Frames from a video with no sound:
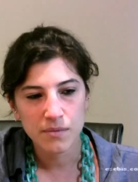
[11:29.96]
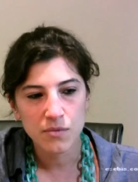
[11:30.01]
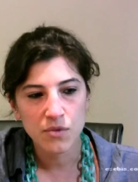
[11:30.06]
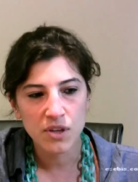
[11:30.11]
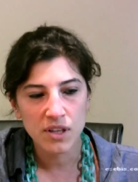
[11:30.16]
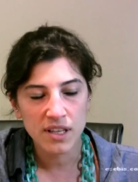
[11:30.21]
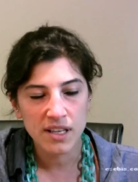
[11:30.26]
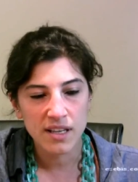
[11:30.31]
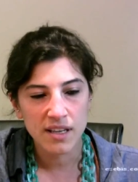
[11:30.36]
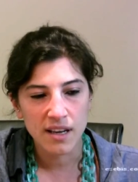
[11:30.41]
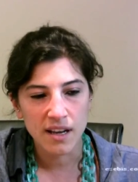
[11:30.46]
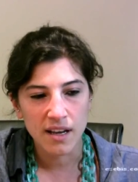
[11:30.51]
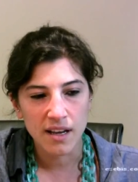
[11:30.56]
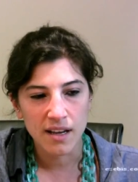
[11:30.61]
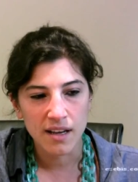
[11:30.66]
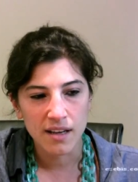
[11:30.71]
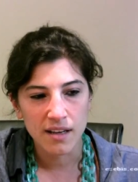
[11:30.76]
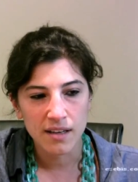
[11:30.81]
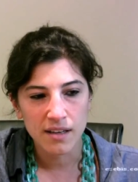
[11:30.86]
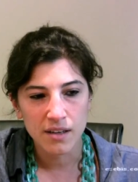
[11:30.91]
Really
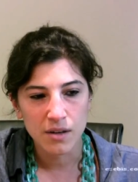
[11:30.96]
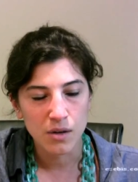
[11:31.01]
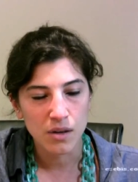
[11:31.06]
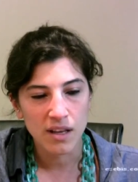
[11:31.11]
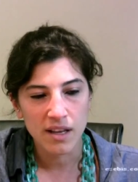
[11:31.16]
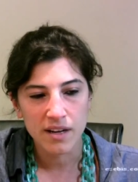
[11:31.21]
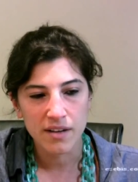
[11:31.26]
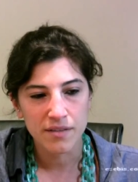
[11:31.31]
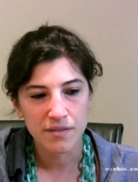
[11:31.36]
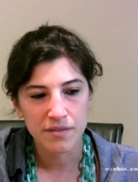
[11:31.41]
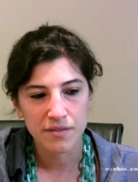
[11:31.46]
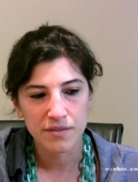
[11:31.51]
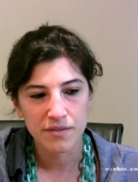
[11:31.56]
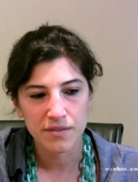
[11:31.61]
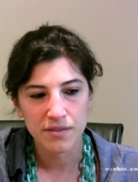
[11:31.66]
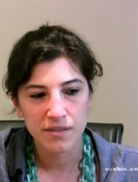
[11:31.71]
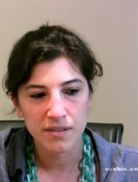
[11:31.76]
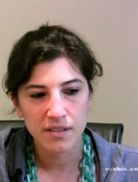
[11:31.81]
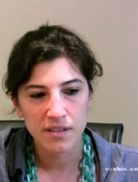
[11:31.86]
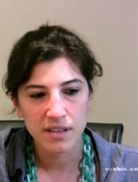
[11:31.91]
a whole lot of
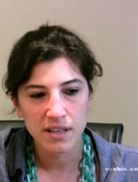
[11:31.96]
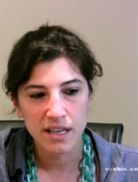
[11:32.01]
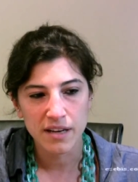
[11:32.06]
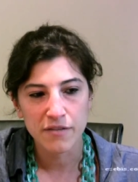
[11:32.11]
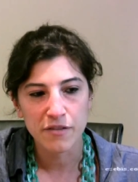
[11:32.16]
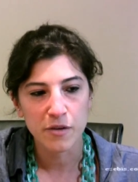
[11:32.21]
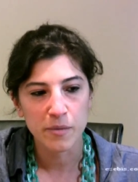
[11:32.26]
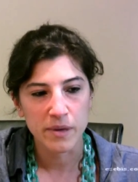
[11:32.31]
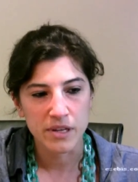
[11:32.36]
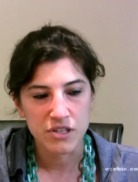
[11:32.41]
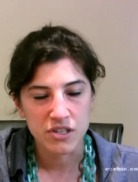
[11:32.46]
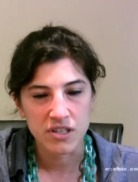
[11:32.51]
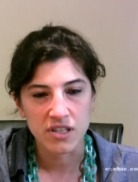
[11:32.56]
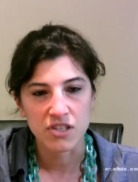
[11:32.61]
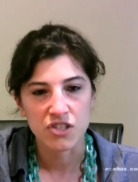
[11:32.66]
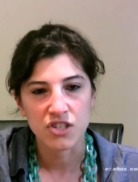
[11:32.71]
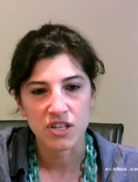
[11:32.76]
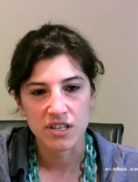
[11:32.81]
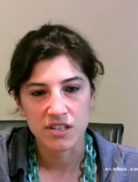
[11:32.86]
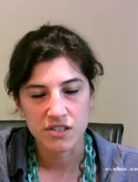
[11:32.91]
information
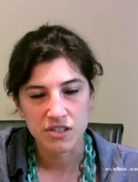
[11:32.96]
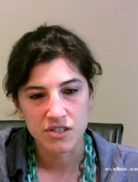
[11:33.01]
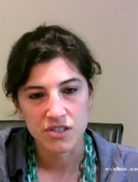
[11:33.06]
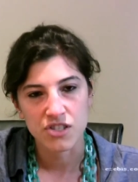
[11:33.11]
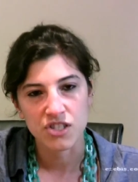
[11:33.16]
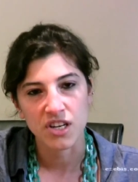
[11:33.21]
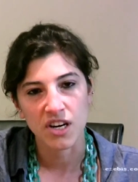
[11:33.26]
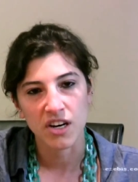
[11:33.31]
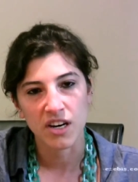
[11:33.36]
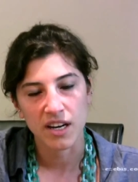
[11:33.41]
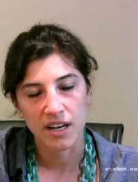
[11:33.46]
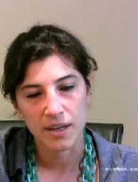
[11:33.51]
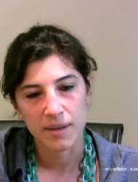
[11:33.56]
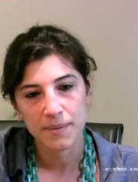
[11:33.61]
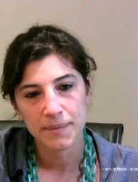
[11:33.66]
exchange and sharing.